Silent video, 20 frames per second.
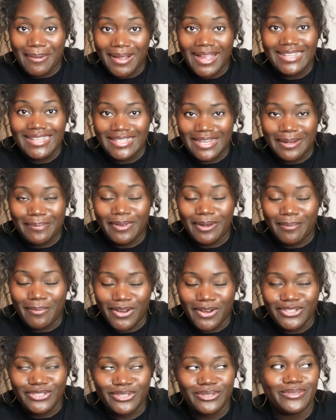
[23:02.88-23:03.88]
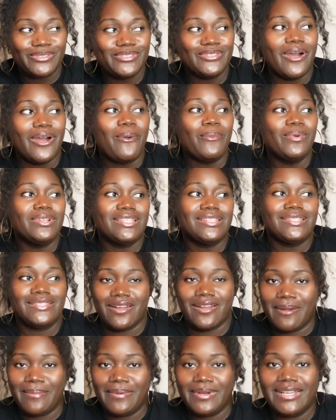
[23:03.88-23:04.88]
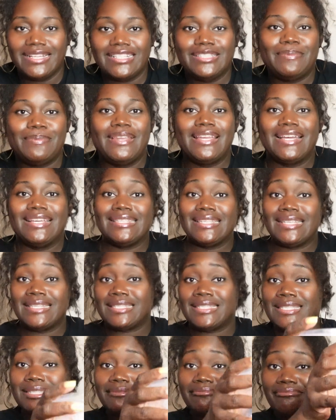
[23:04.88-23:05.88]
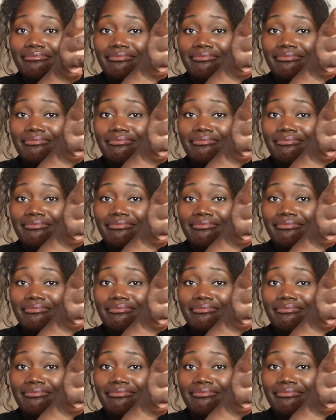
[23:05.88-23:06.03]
I ended up in a Marshall's. So I went to Starbucks because it's